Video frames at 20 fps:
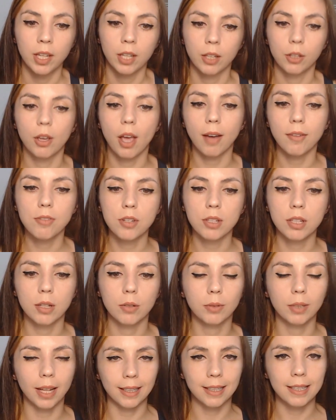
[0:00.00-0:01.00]
You have to
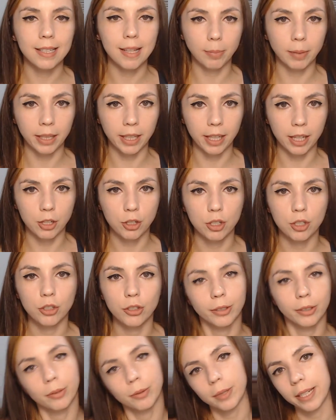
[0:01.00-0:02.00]
know that this application
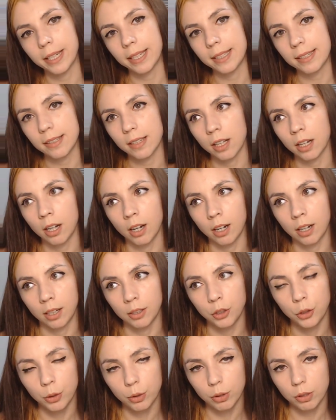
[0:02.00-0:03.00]
generates a
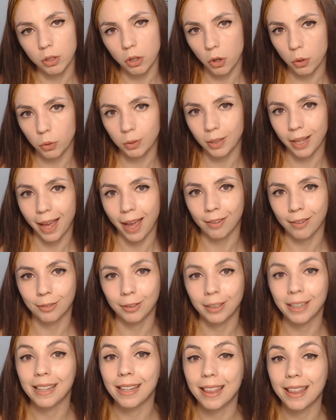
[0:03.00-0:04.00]
new code
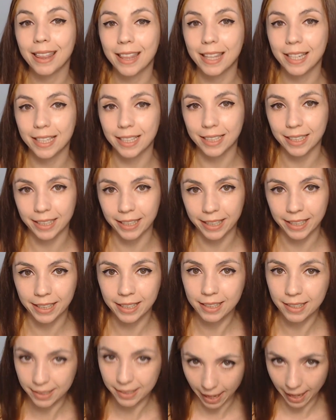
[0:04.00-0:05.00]
every thirty
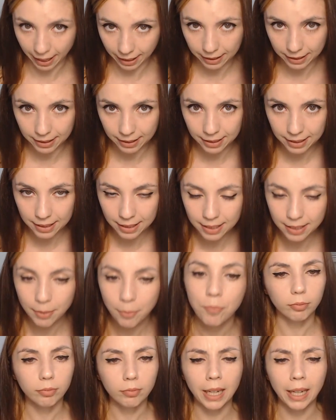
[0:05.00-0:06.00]
seconds,
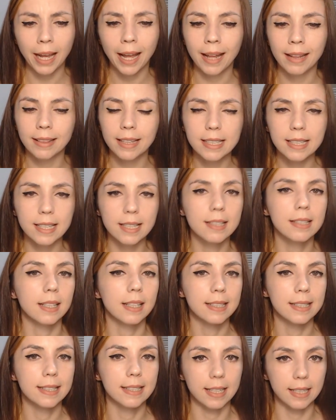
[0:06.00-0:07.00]
and this is a
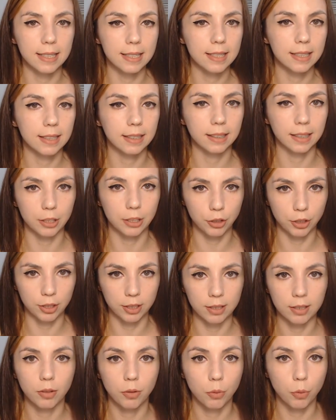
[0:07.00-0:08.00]
six
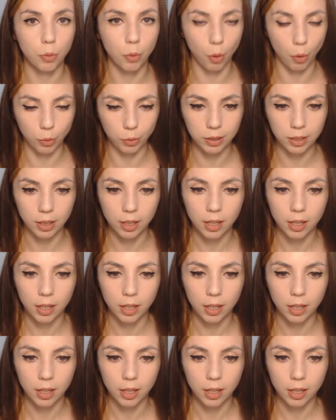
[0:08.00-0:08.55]
digit code.